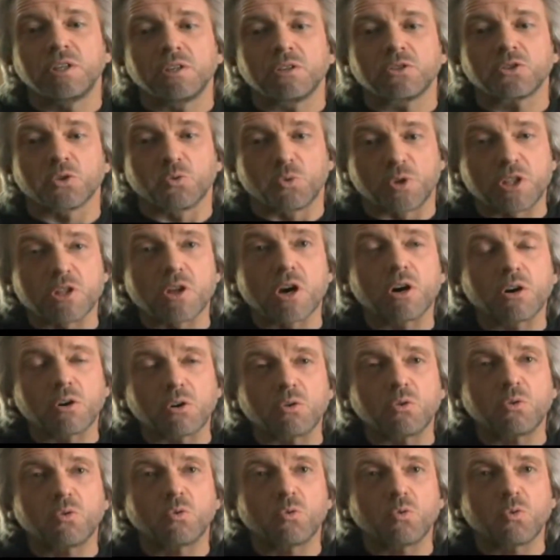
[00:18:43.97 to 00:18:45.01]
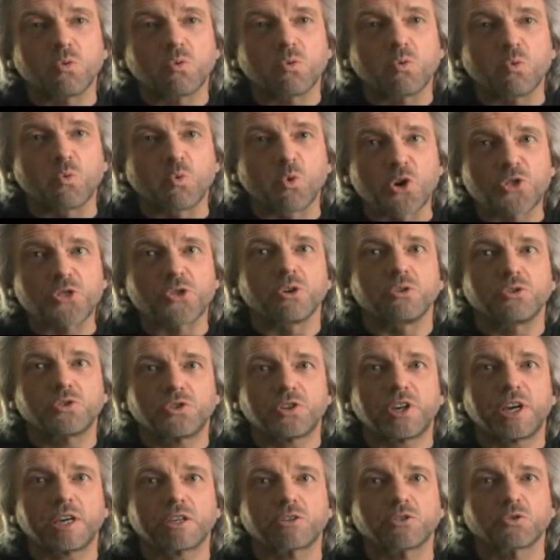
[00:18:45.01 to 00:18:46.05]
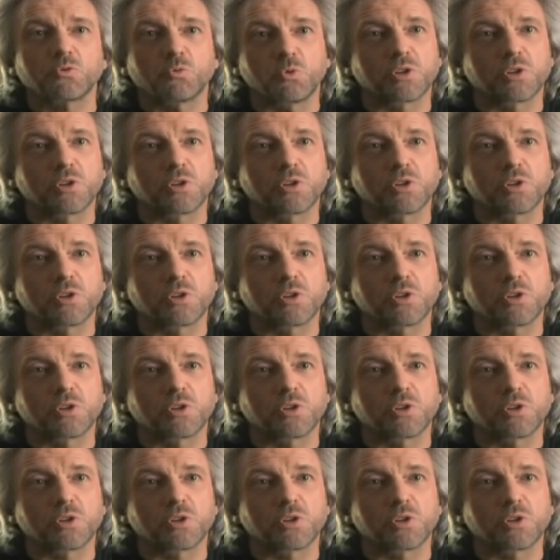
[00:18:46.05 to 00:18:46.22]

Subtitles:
So we know what those texts